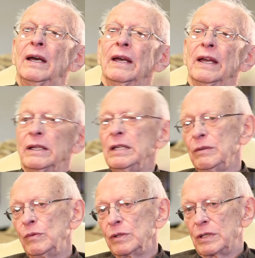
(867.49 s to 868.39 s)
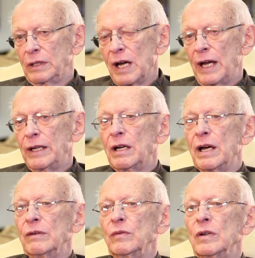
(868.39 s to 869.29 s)
And he was the guide
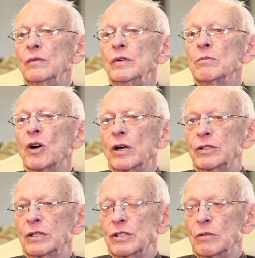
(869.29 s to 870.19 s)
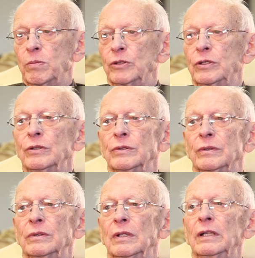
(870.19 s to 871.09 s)
on when we marched as a
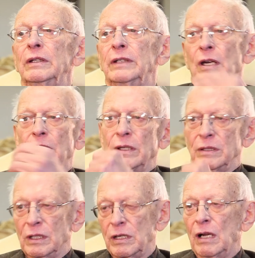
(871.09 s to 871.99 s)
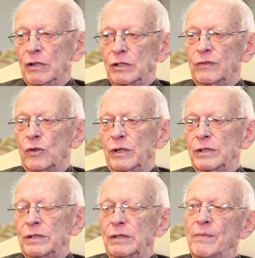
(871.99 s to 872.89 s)
platoon, carrying the colors for
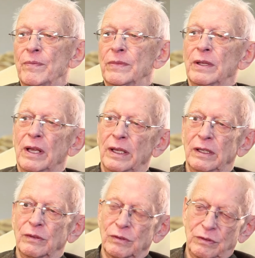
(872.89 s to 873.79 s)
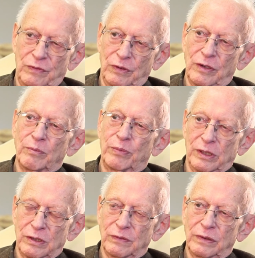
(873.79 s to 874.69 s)
us. And it was very
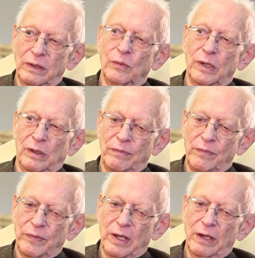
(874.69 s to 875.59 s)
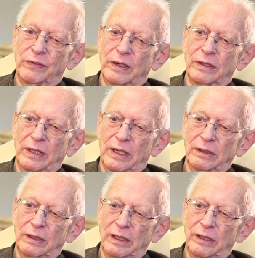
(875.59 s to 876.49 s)
impressive. Well, I found out
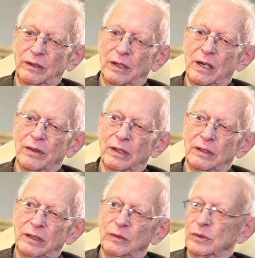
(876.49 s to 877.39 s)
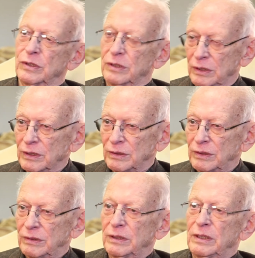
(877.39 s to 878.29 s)
later on that he was killed
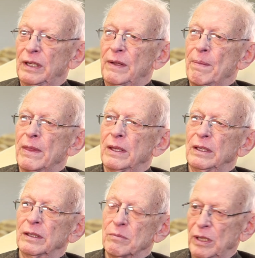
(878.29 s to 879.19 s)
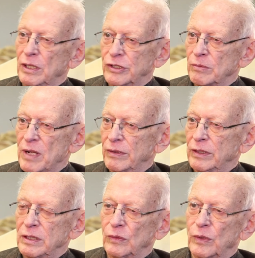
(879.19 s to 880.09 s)
in Belgium, I
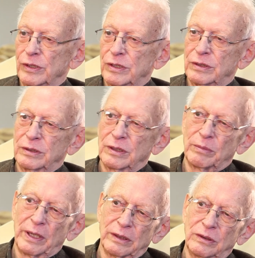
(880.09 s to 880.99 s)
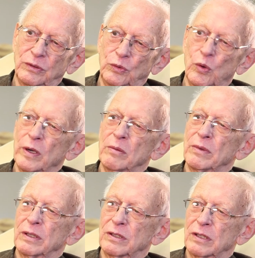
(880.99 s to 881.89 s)
think it was, about 20
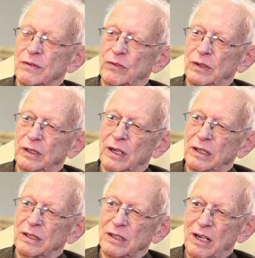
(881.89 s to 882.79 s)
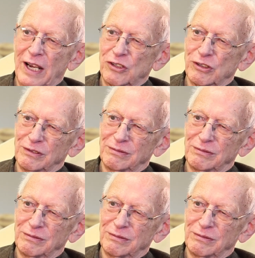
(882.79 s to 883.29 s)
minutes after he got into action.